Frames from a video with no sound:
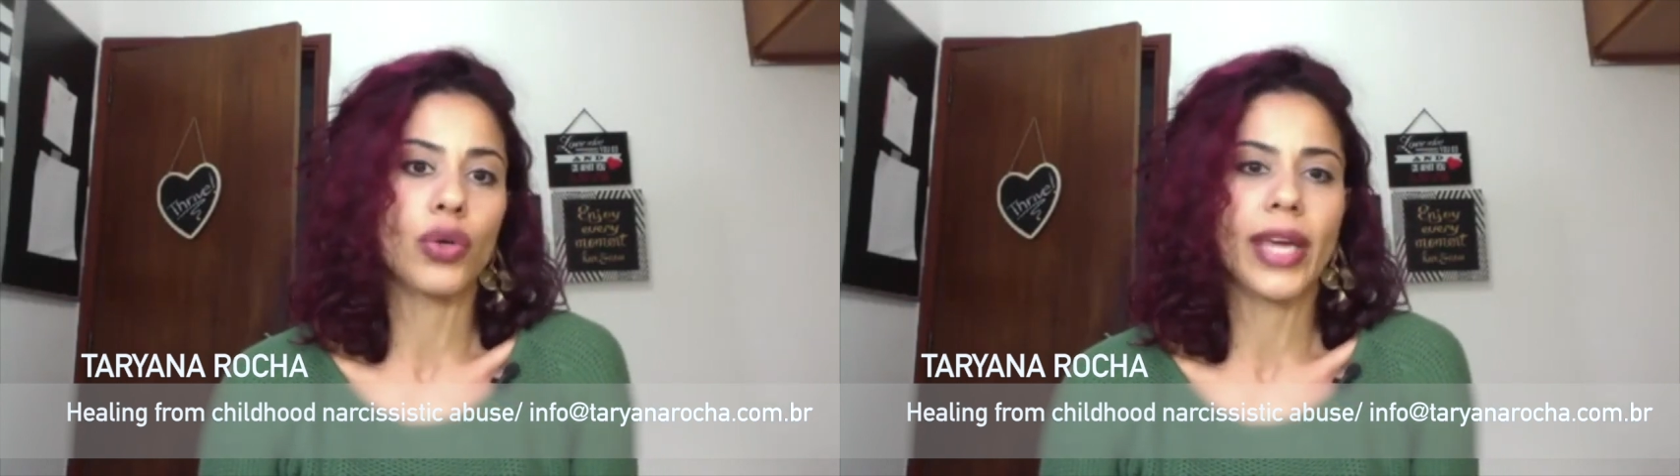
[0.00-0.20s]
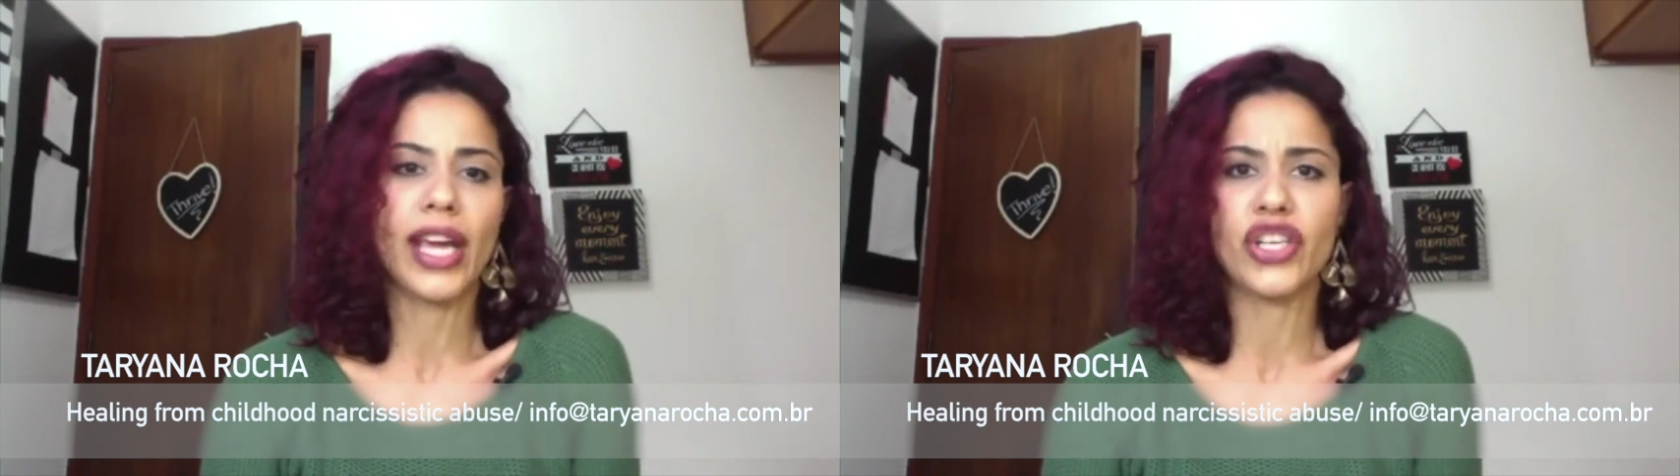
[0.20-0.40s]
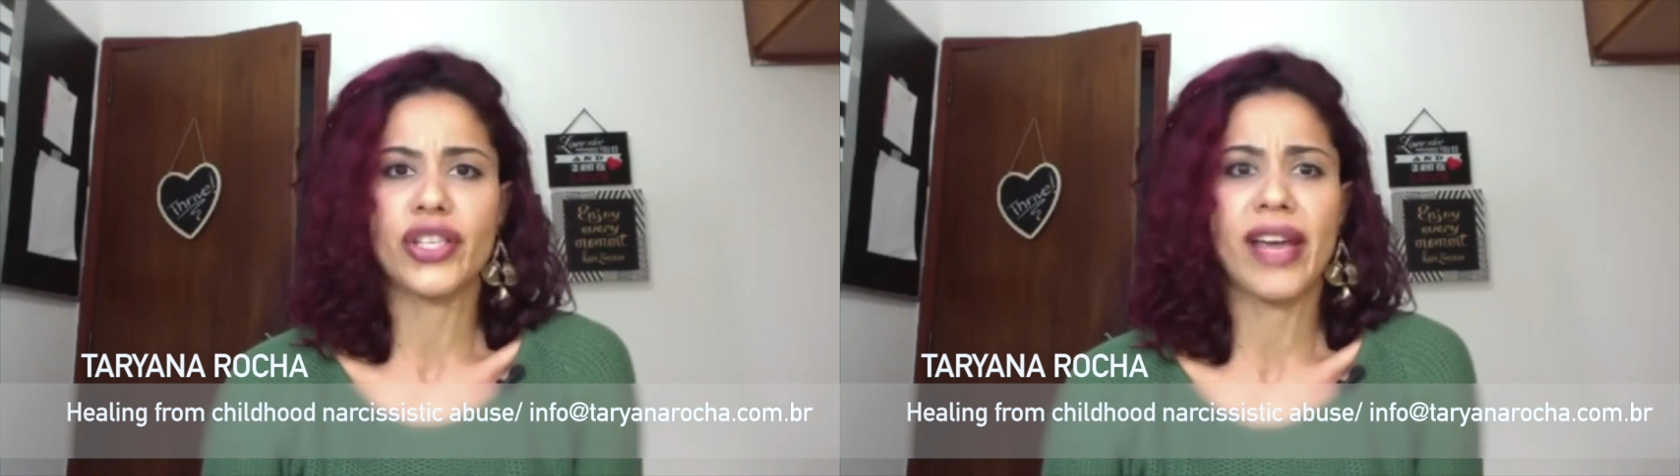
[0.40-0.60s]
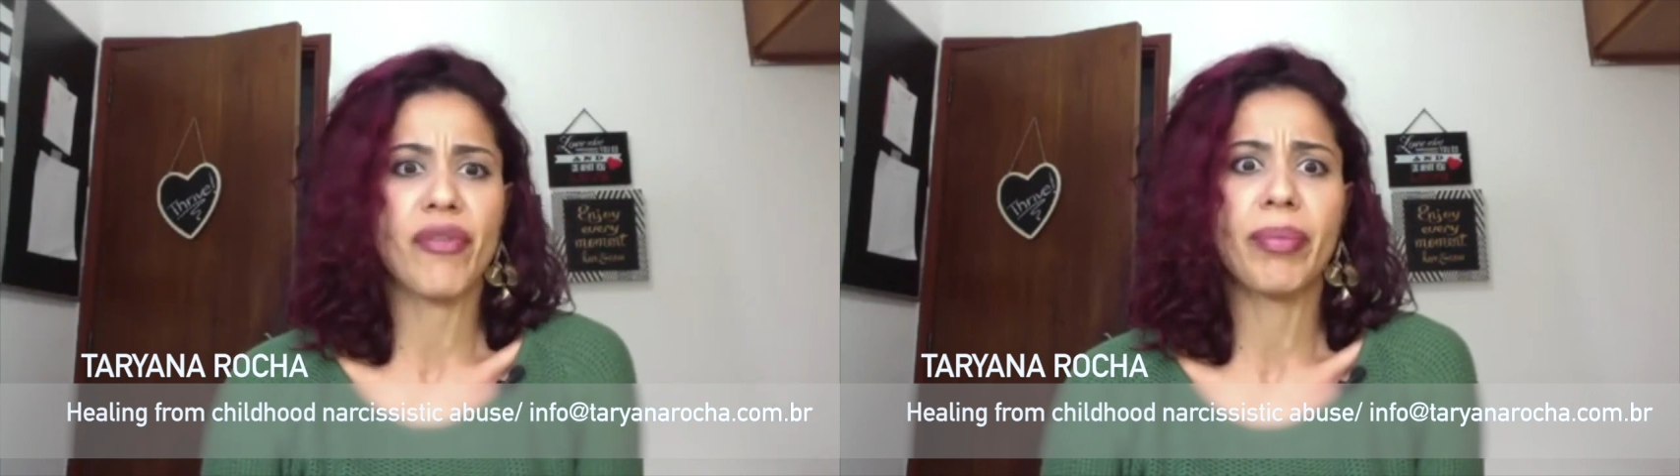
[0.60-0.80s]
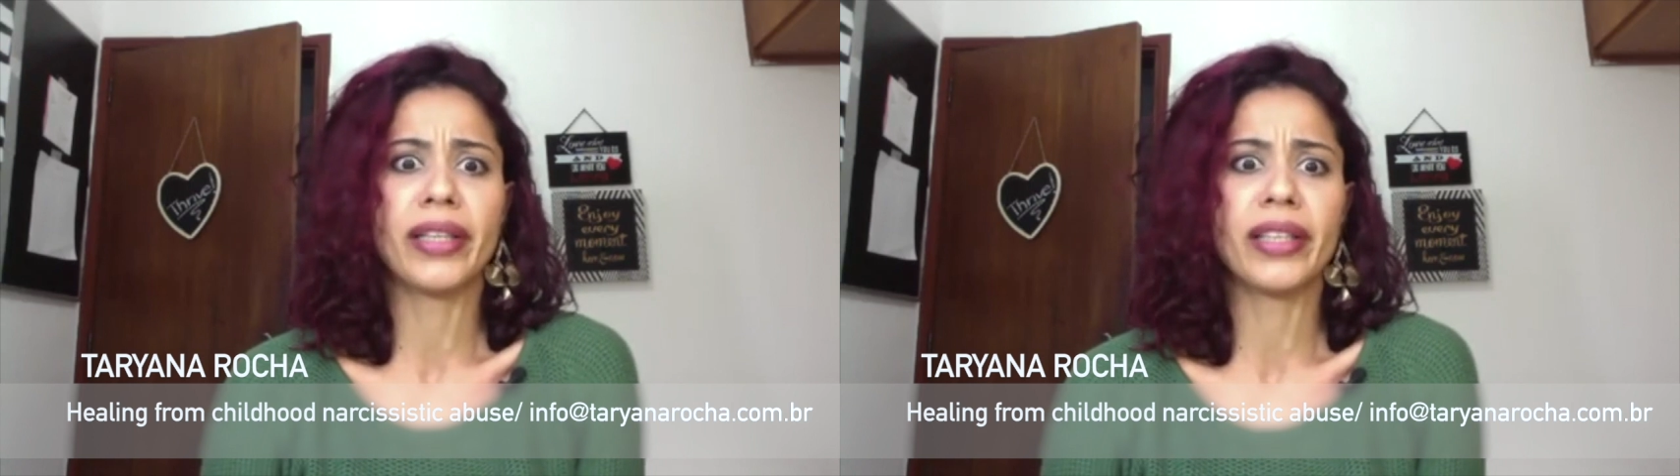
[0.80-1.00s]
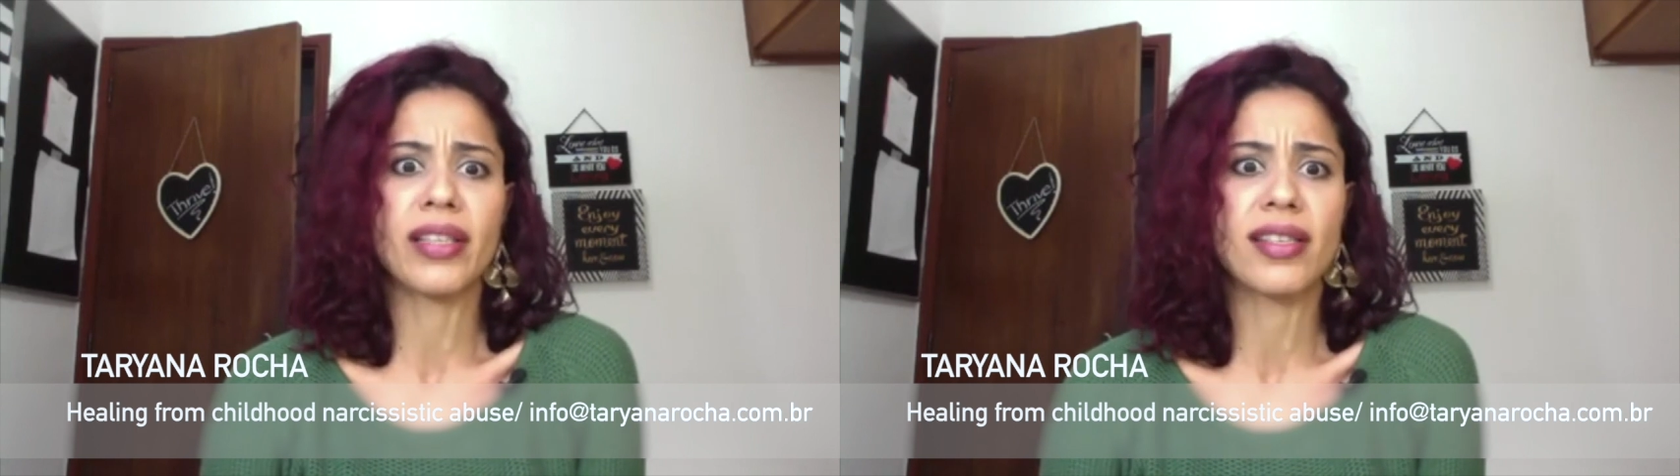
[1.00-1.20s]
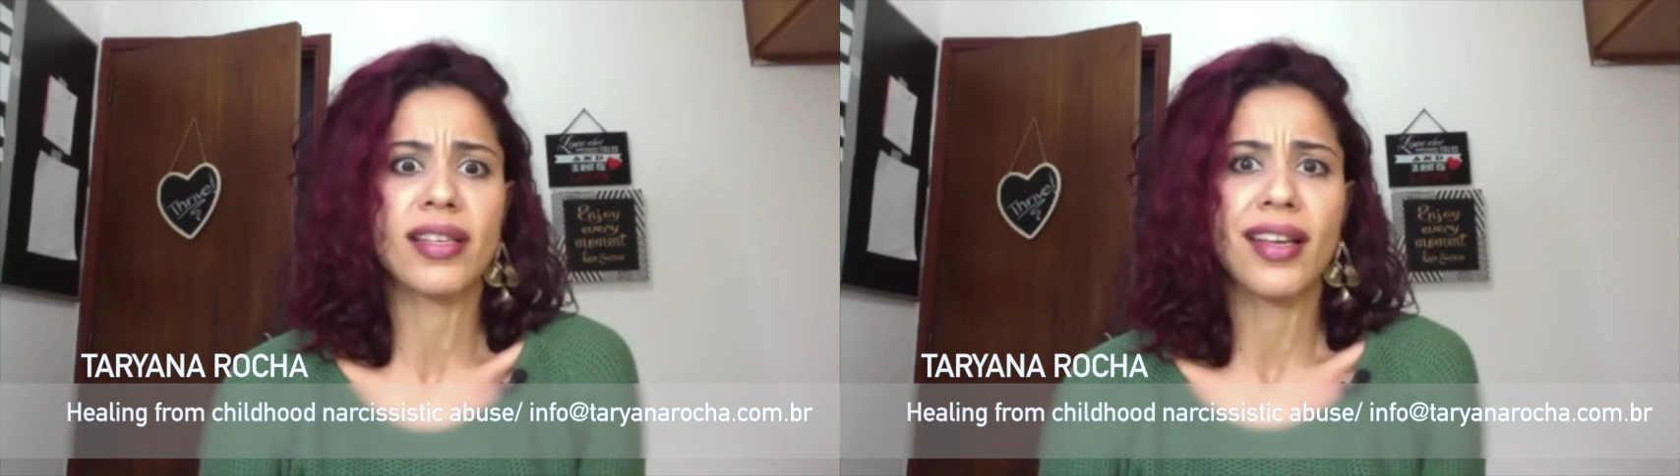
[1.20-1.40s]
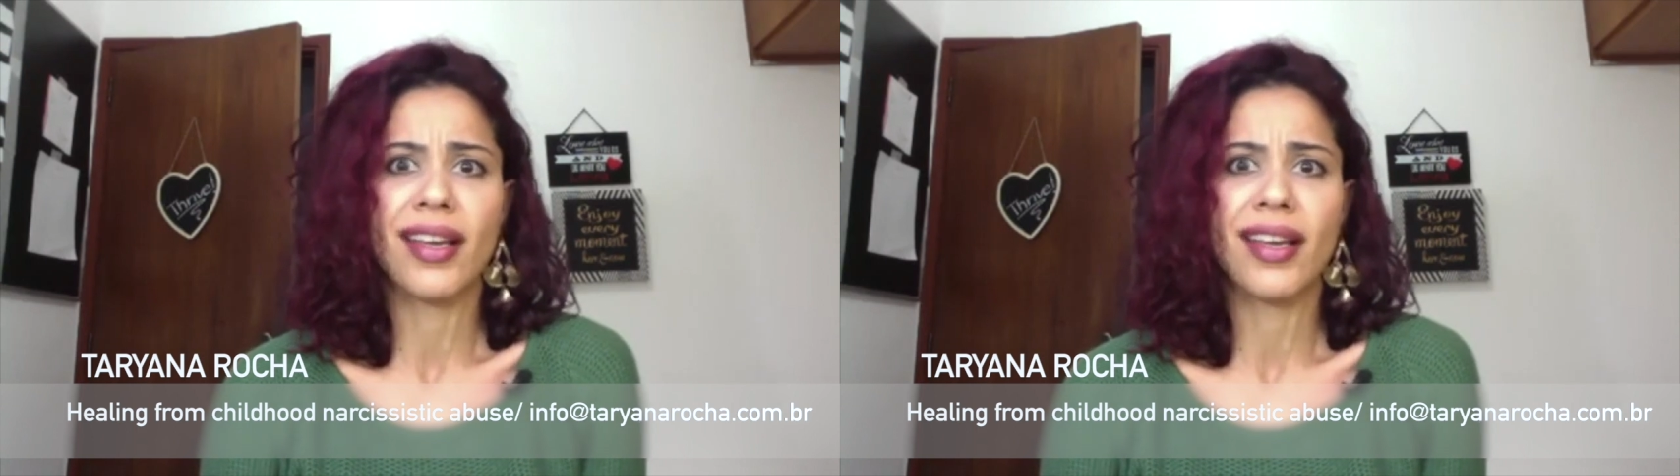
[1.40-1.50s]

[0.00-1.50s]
you can't just have abundance